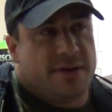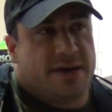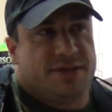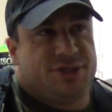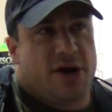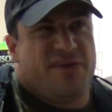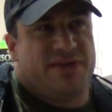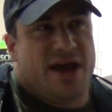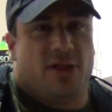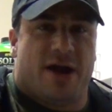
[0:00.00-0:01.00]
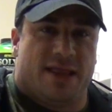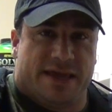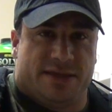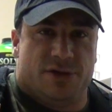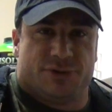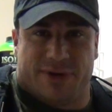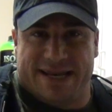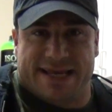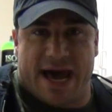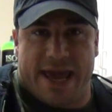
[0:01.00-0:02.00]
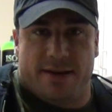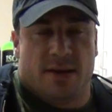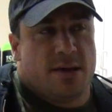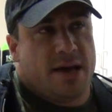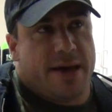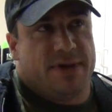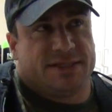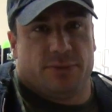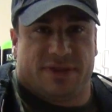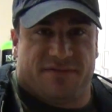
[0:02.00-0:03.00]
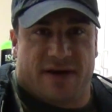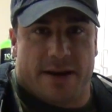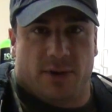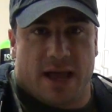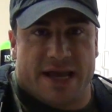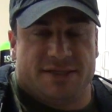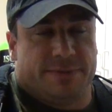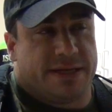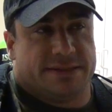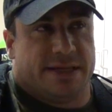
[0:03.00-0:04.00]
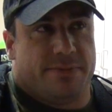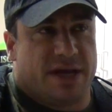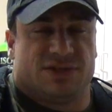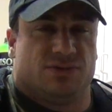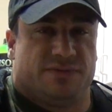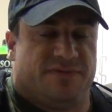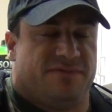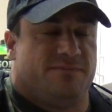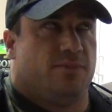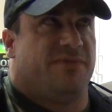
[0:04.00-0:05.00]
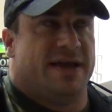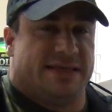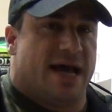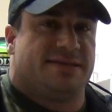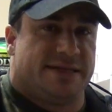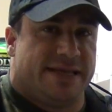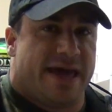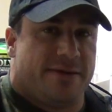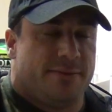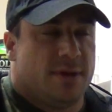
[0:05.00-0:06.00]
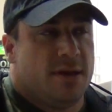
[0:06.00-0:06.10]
The cherry vanilla I like to use when I diet. I mix it with the Fiberlyze because they mix fantastic together.